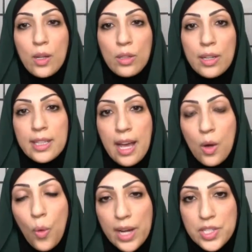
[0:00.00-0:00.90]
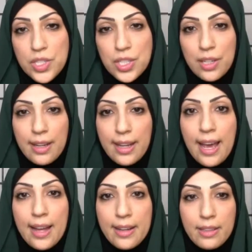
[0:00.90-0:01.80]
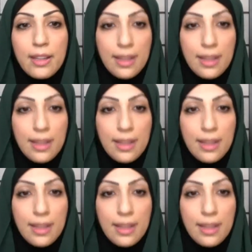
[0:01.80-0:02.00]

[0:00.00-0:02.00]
a look at that question, again,